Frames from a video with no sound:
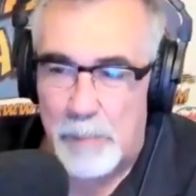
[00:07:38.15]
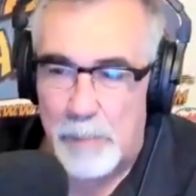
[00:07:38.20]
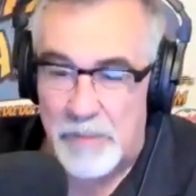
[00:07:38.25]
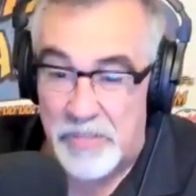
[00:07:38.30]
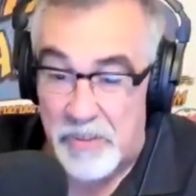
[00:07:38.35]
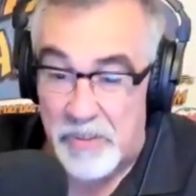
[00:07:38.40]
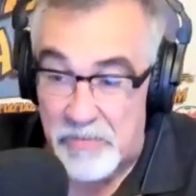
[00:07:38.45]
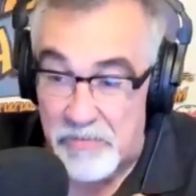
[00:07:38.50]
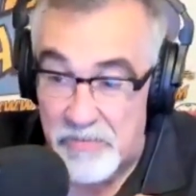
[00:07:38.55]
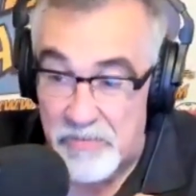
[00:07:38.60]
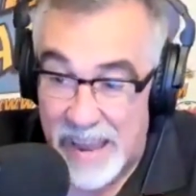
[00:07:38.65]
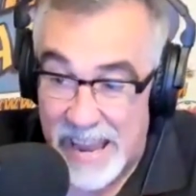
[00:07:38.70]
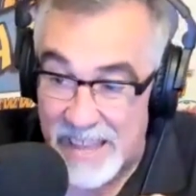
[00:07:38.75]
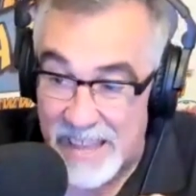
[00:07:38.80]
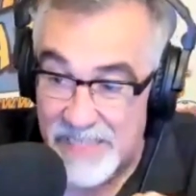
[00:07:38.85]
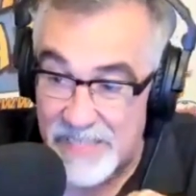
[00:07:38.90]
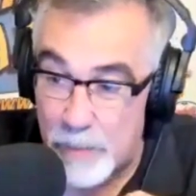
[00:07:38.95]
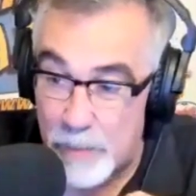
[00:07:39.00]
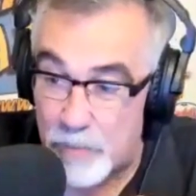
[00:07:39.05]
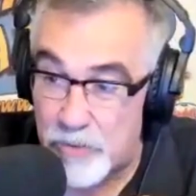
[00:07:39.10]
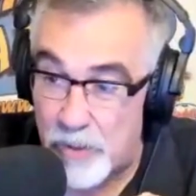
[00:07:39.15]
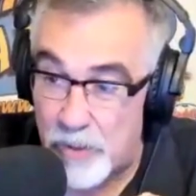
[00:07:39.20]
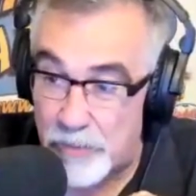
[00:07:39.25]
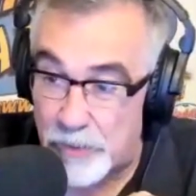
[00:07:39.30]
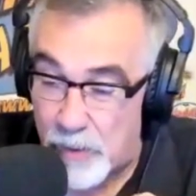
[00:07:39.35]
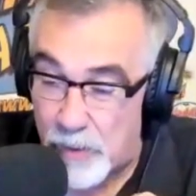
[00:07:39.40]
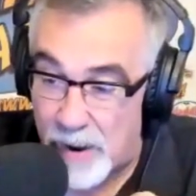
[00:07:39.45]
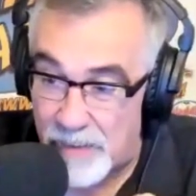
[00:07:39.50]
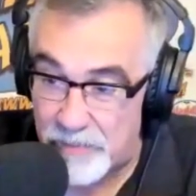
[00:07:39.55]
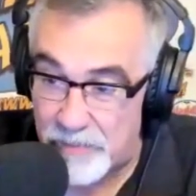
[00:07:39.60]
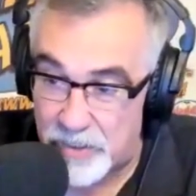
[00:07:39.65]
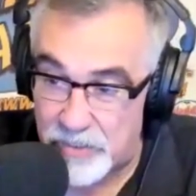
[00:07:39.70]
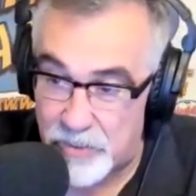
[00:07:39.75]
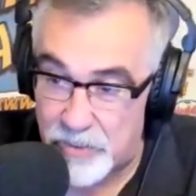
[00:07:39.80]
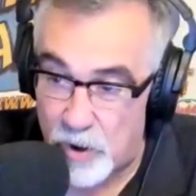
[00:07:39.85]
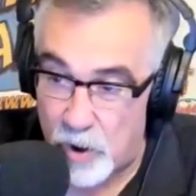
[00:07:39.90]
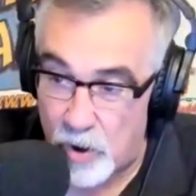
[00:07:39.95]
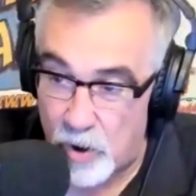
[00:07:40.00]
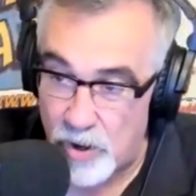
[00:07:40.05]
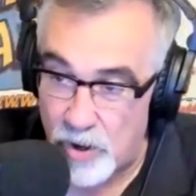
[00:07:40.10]
But the fan that was on the
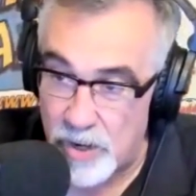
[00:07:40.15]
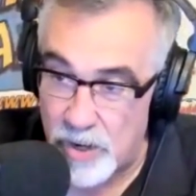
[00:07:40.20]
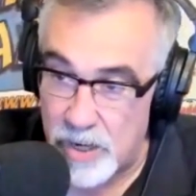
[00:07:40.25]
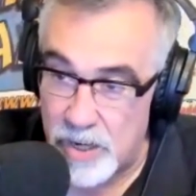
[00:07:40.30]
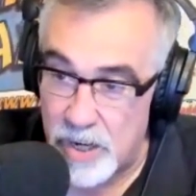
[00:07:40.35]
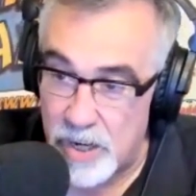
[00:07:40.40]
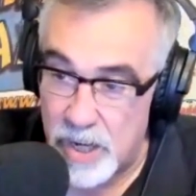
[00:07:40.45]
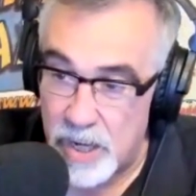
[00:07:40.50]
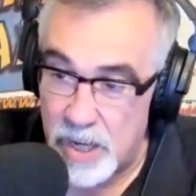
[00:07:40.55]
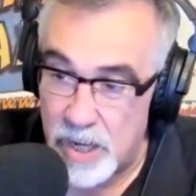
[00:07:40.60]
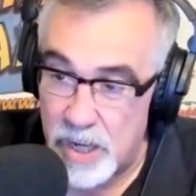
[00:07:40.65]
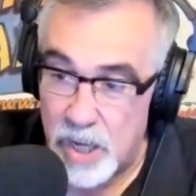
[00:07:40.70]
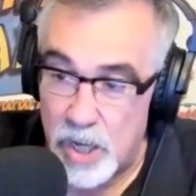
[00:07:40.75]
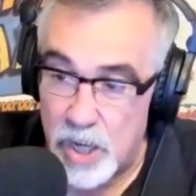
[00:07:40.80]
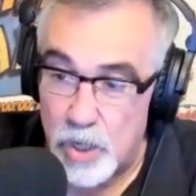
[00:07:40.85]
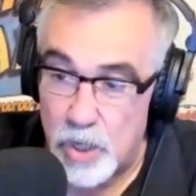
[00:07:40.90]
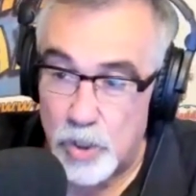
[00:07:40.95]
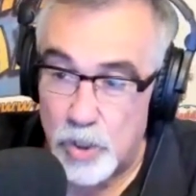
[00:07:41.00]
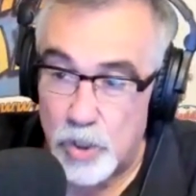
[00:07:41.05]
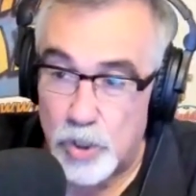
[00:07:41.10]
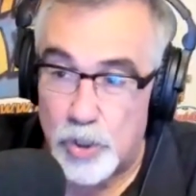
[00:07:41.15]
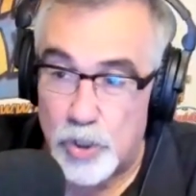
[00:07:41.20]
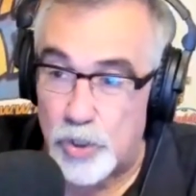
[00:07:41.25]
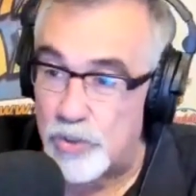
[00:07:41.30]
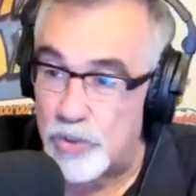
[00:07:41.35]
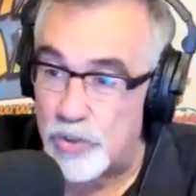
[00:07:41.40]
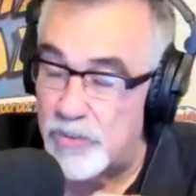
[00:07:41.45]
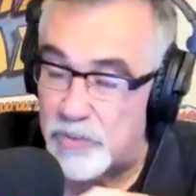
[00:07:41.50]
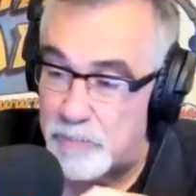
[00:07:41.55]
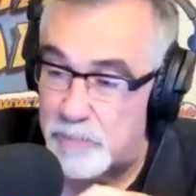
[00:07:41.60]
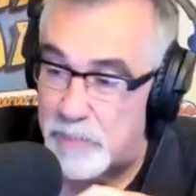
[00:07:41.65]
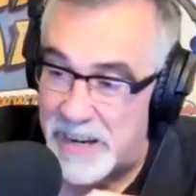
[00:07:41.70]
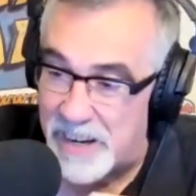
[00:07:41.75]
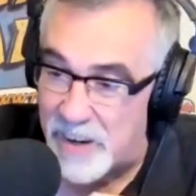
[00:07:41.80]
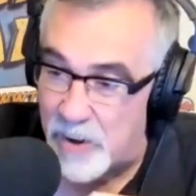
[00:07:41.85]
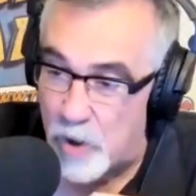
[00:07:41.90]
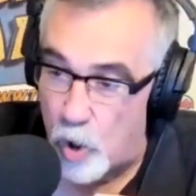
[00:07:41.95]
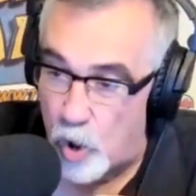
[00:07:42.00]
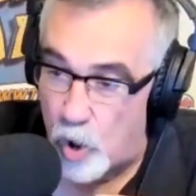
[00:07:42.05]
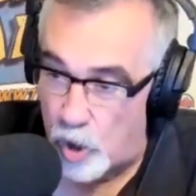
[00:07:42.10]
graphics card couldn't
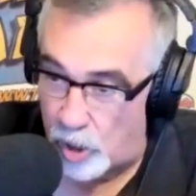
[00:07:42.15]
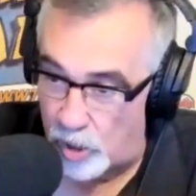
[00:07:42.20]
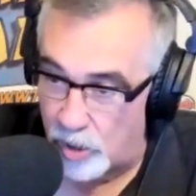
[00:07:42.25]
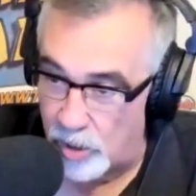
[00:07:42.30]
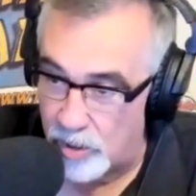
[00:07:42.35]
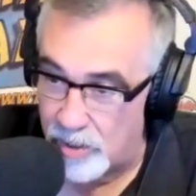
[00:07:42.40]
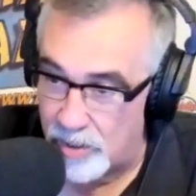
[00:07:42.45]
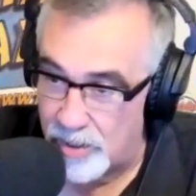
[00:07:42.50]
spin at all.